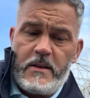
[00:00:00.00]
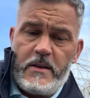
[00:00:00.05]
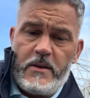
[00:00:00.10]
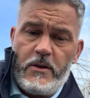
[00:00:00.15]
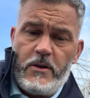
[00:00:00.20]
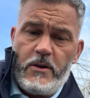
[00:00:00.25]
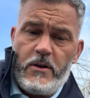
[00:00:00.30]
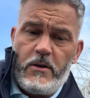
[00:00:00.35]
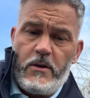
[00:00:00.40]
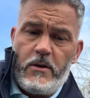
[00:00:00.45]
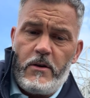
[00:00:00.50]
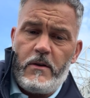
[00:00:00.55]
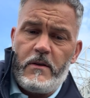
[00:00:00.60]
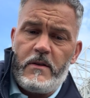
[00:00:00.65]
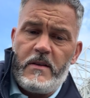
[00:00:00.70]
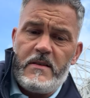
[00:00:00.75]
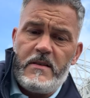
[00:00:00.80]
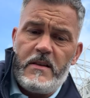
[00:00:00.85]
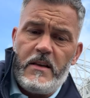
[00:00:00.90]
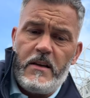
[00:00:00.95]

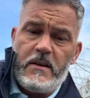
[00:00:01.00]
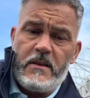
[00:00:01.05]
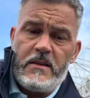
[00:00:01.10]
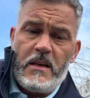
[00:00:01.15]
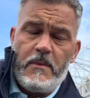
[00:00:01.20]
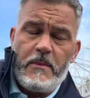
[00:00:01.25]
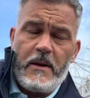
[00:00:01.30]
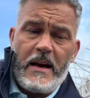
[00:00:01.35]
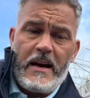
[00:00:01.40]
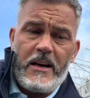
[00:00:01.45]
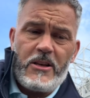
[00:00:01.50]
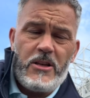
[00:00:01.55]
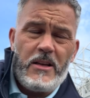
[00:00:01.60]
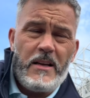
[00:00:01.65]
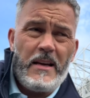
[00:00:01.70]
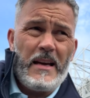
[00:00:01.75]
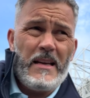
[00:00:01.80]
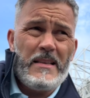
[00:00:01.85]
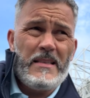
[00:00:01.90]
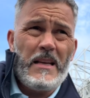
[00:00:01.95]
to see your team in action
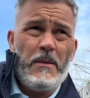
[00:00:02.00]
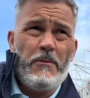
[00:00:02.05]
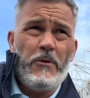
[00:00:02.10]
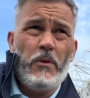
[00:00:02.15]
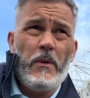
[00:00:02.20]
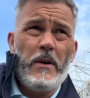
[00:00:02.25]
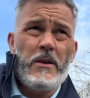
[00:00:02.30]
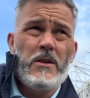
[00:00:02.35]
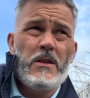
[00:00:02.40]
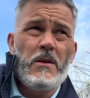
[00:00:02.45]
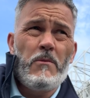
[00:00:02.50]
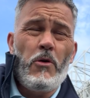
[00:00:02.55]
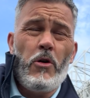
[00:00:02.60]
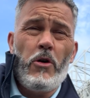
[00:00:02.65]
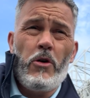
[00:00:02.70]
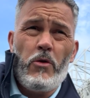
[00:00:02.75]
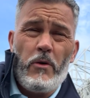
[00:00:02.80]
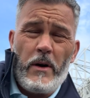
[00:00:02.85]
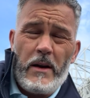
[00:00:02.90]
against Ipswich tomorrow,